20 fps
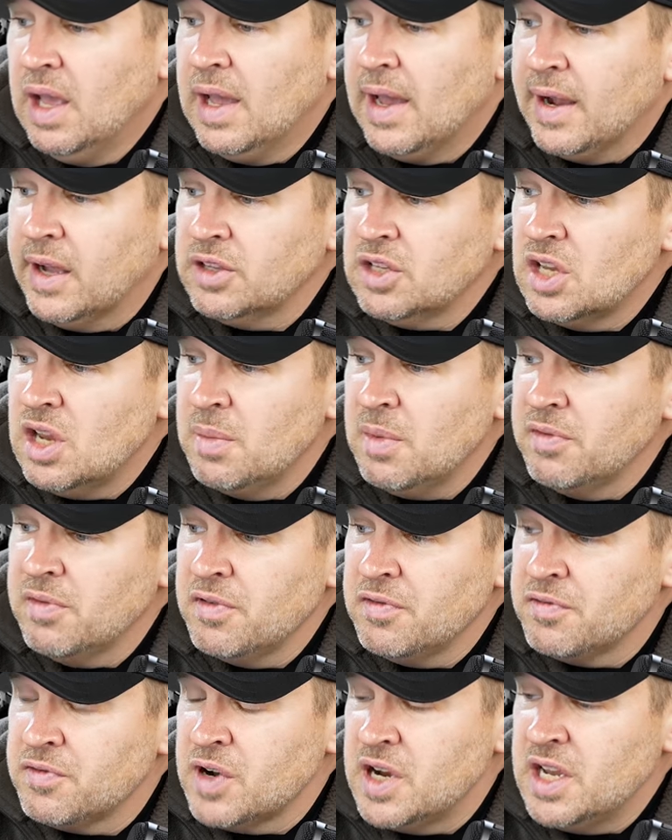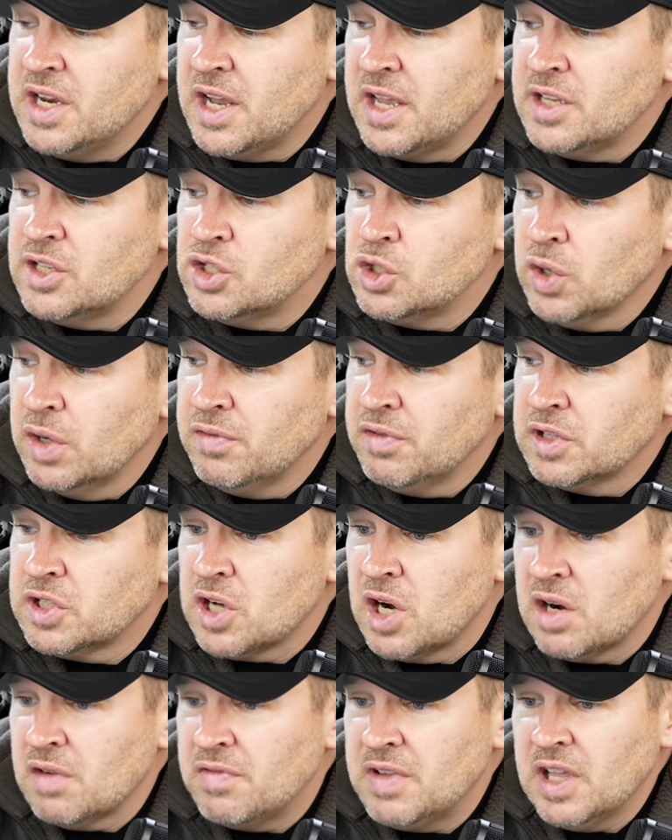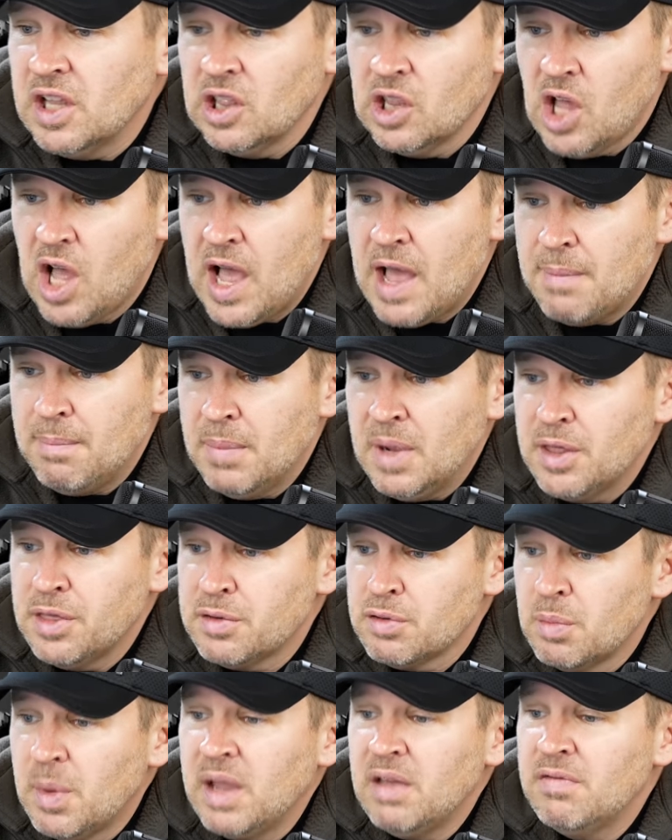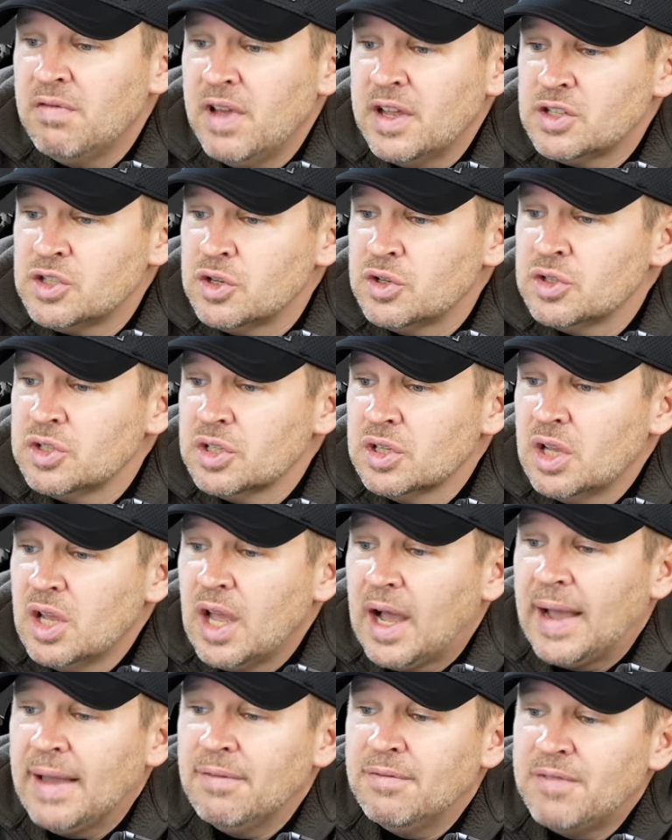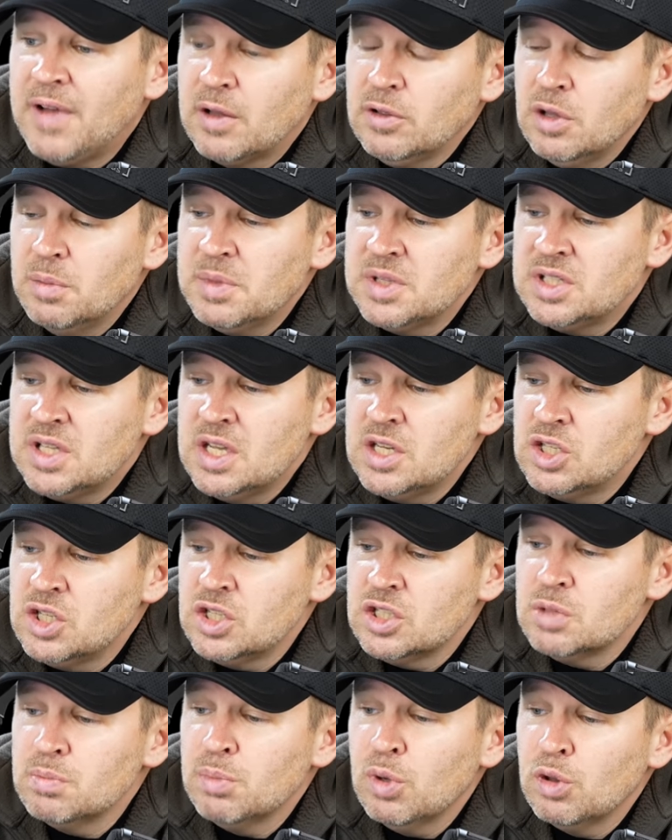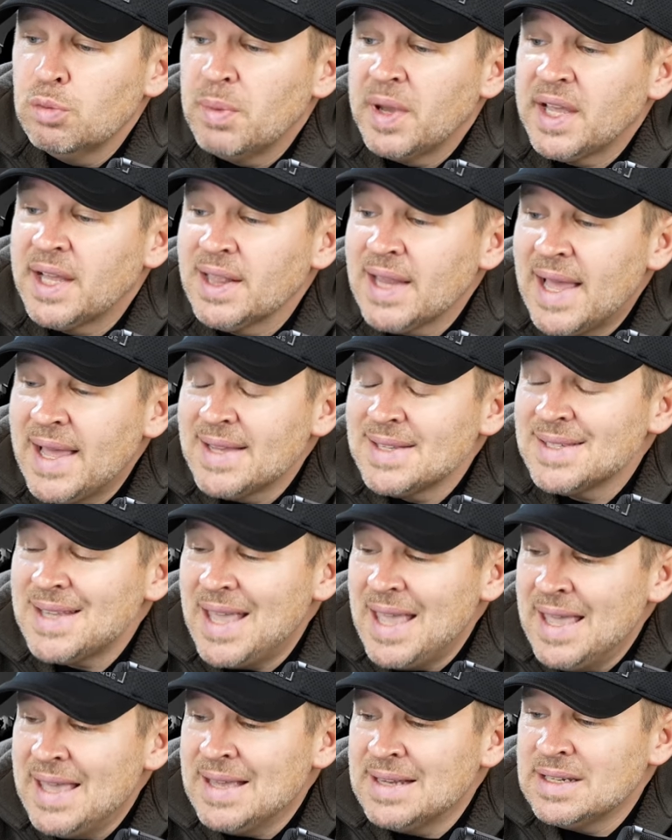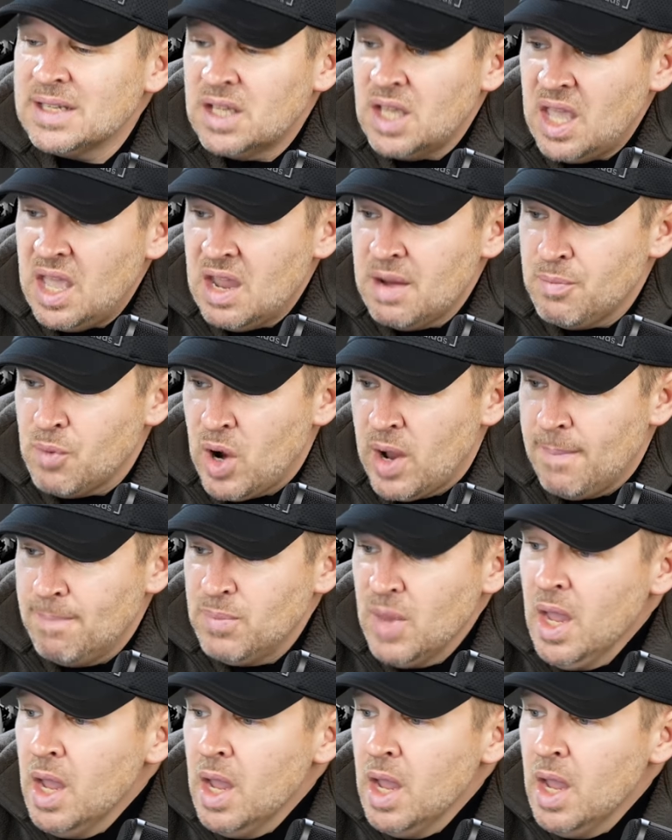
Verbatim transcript: I got the camera for free and I enjoy photography a lot, but through my adventures, I have found limitations in both my glass and camera.